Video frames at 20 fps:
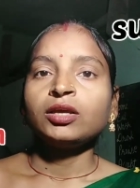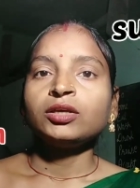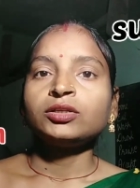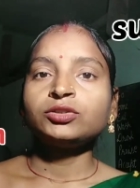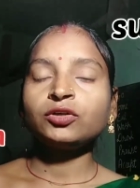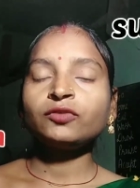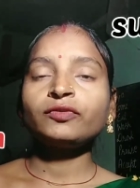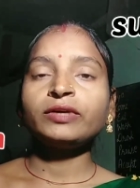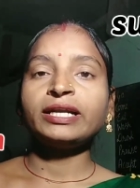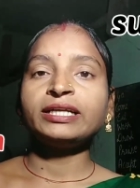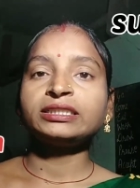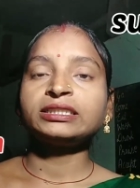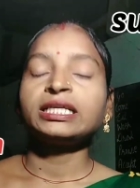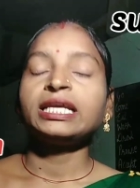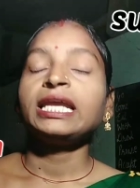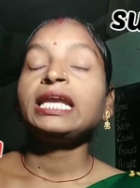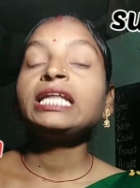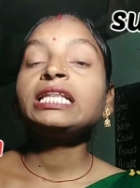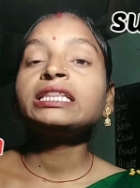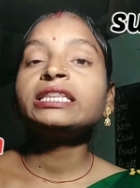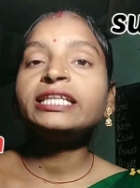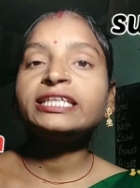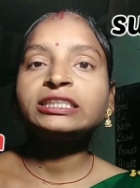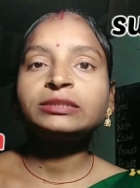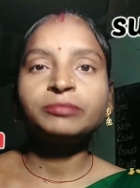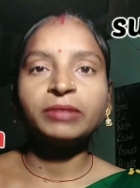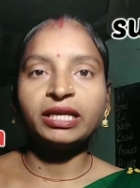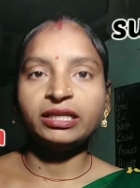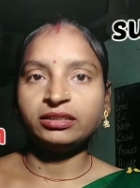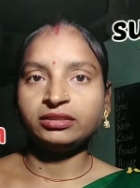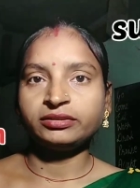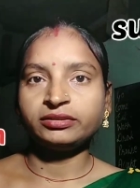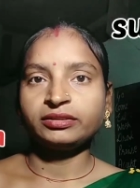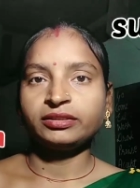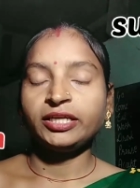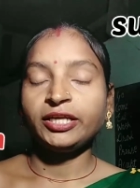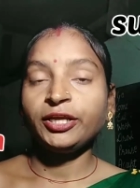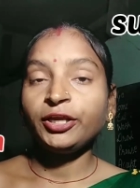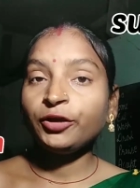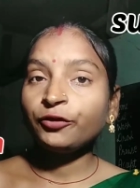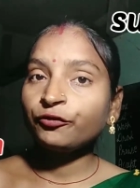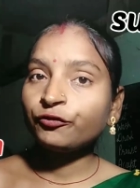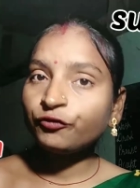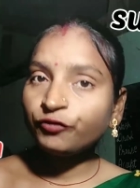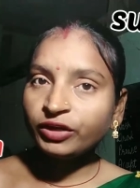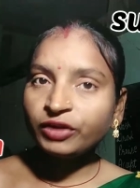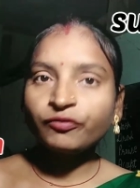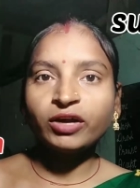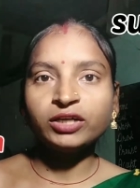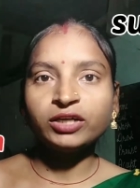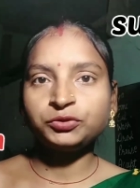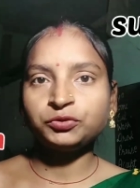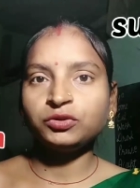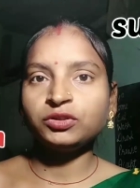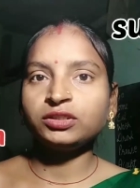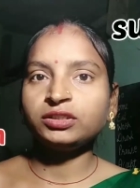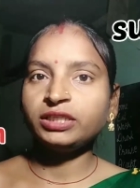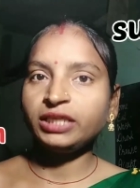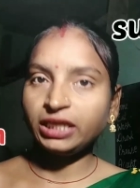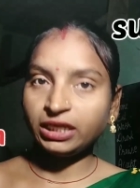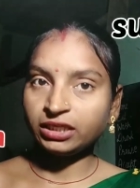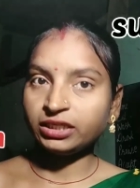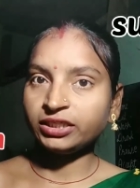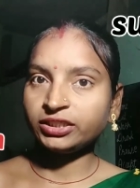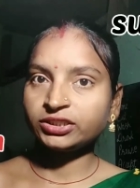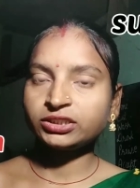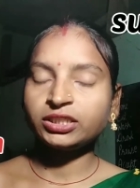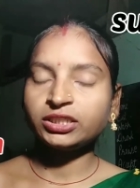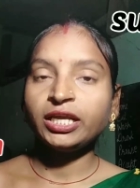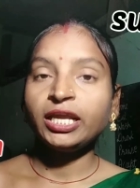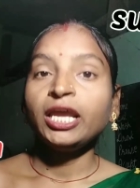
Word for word: So friends, in this manner, if we want to learn English,